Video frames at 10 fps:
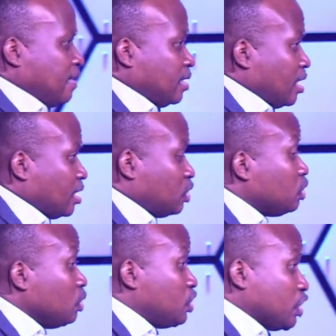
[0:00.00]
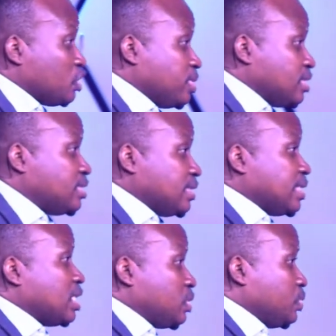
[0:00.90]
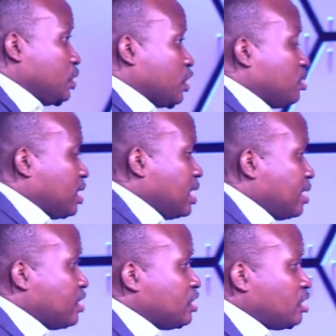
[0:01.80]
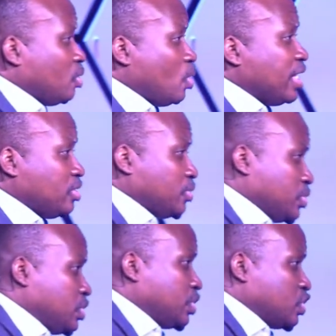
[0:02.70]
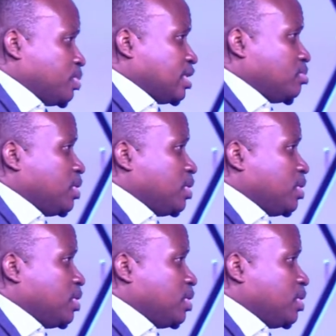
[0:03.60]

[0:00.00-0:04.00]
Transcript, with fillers: There are two judgments. There is the white throne judgment.